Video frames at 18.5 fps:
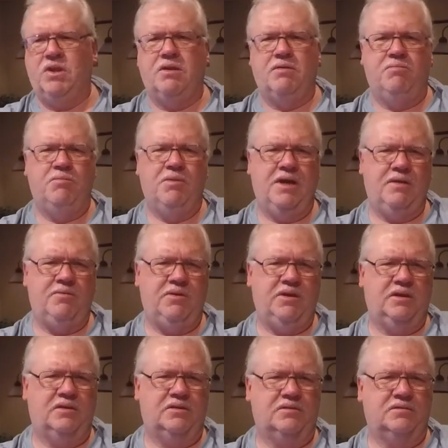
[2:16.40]

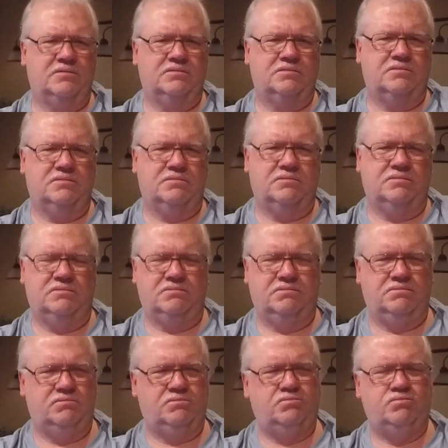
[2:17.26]
Maybe
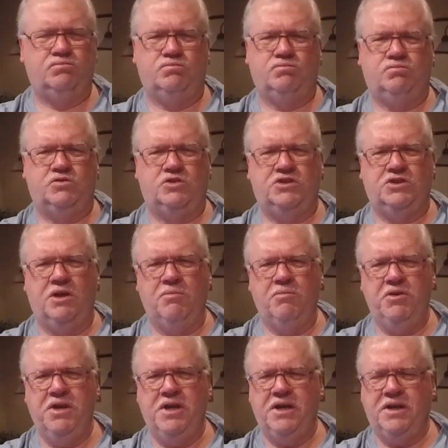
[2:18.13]

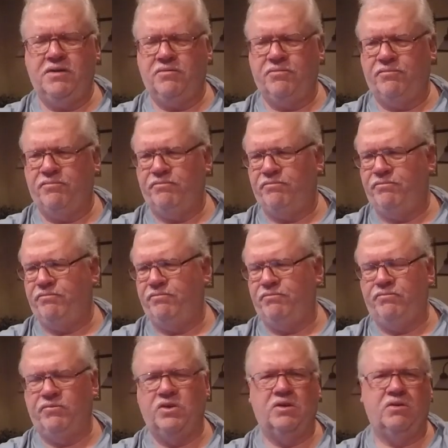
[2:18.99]
someday
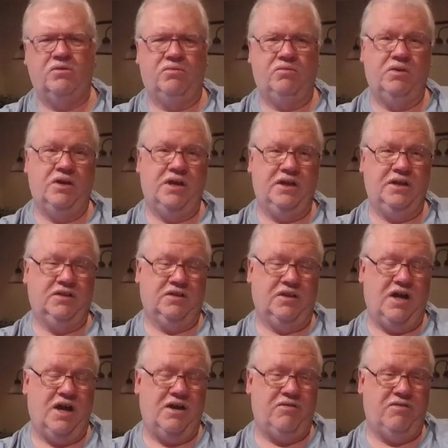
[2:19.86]
when I hit the
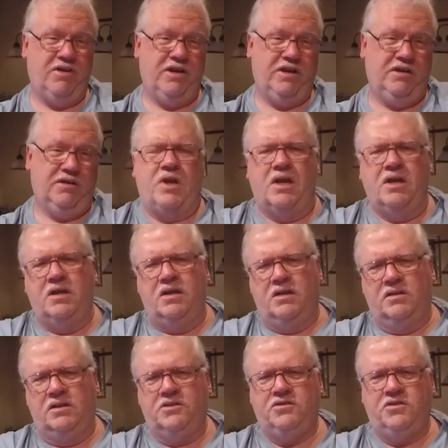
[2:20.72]
lottery.
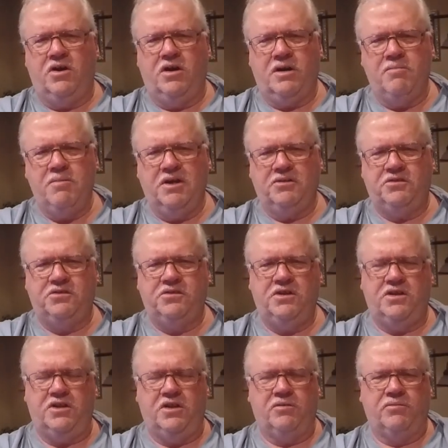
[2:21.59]
Let's talk about
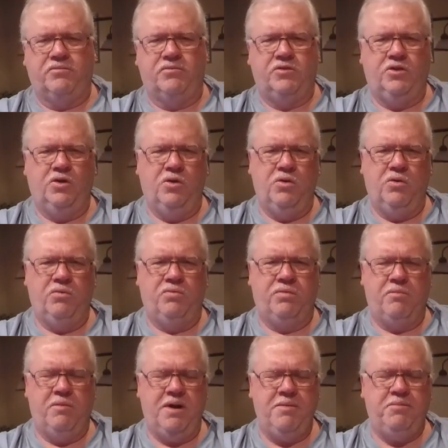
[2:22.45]
seating. So
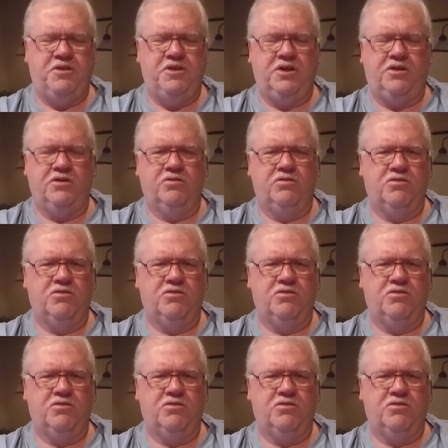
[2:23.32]
for my particular